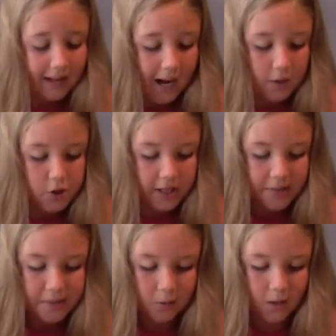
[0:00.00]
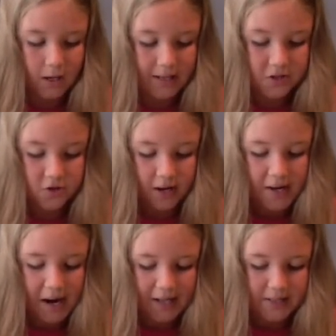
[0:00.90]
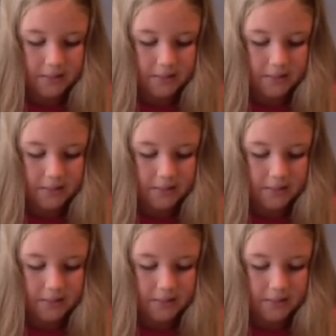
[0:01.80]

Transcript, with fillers: How did she get there? Juan asked, trying to hide his